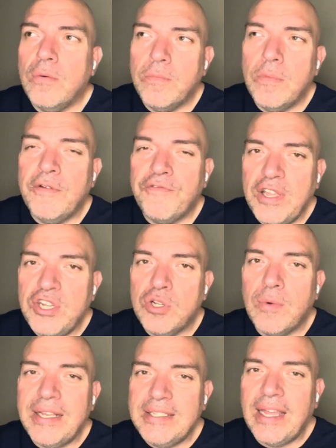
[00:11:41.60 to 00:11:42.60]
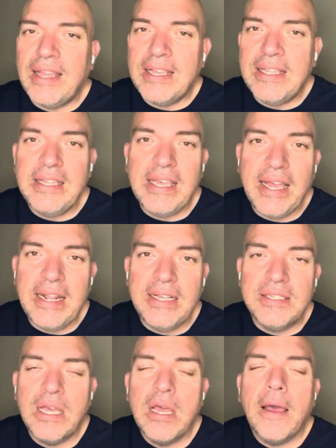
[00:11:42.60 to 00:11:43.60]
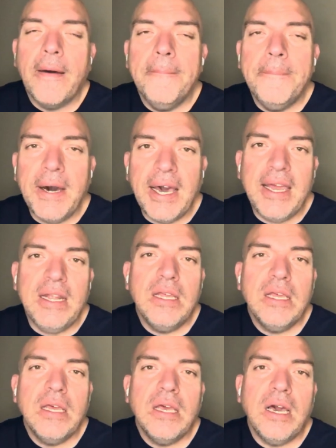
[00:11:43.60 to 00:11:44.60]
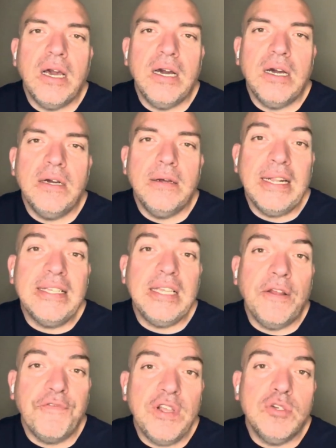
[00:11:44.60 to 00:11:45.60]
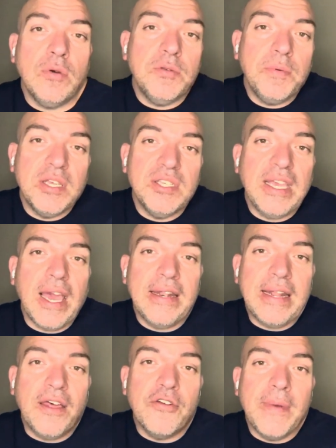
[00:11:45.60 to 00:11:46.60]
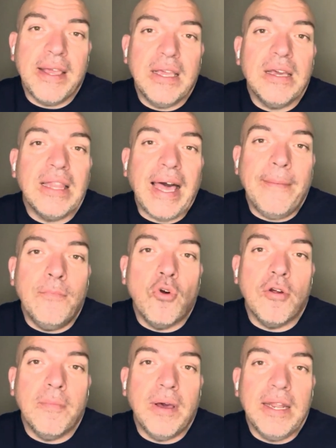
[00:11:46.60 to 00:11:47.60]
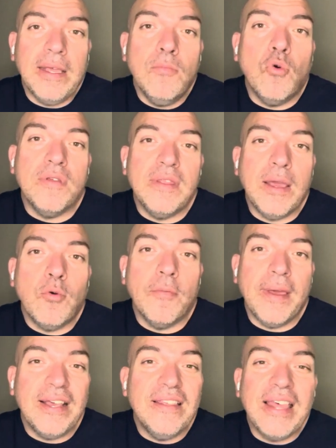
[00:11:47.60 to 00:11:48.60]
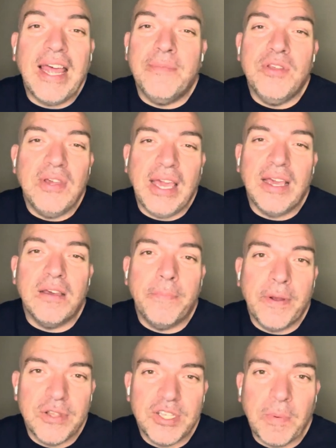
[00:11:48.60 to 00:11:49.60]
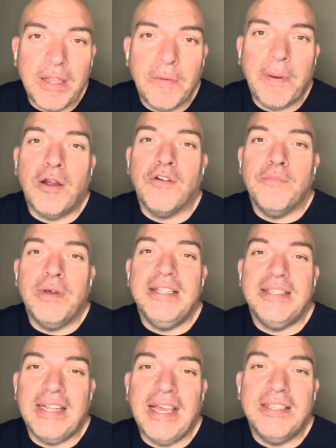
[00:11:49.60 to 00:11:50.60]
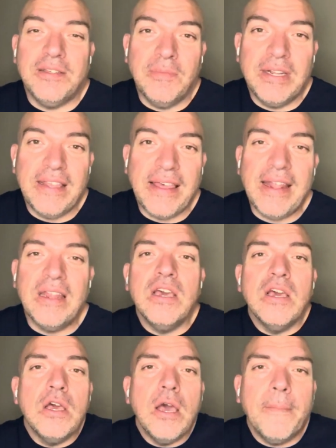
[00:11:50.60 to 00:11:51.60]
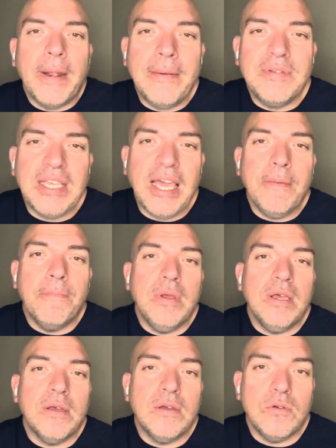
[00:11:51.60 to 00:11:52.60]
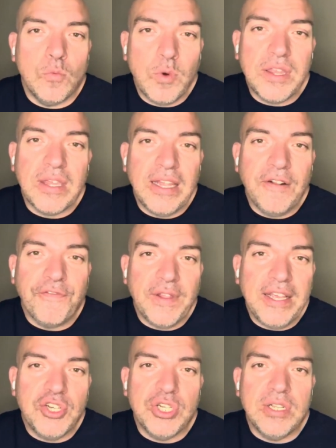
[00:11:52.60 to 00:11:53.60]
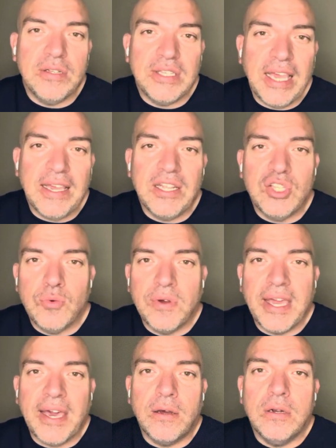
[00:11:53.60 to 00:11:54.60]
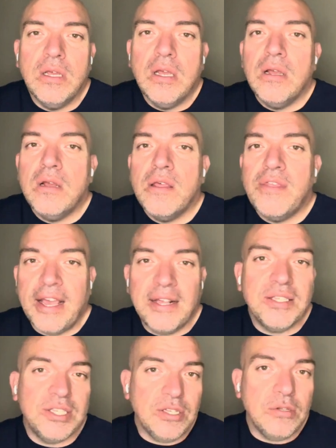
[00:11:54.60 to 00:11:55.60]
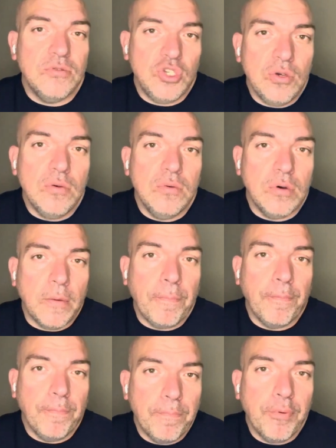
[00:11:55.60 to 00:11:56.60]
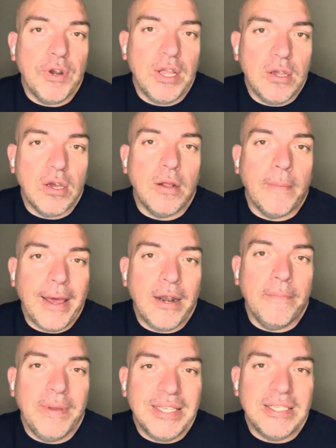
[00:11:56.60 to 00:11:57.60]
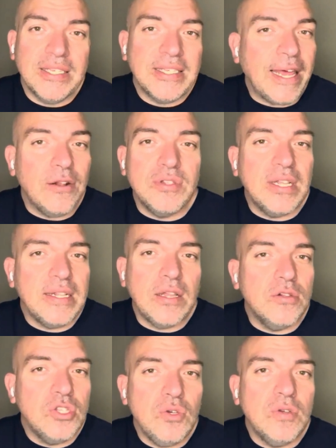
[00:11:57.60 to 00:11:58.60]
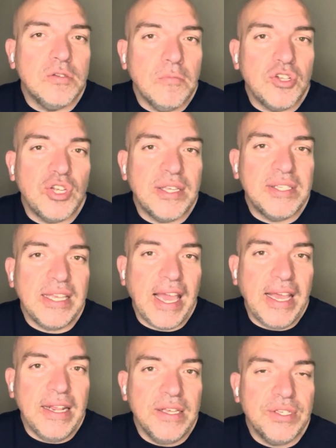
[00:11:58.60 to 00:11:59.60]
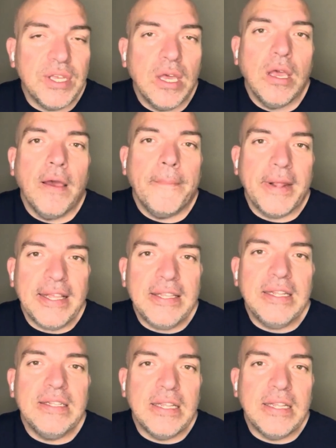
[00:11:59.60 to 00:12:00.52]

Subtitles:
inflation-wise, not like in the 80s, but, and I say inflation-wise because, yeah, now they're making a lot more money, more than they were making then, but you can't compare the spending power of money today to money then. But I'm saying with inflation taken into account, they could still do a pretty good amount of business. I don't think they'll do as much as the 80s, but I think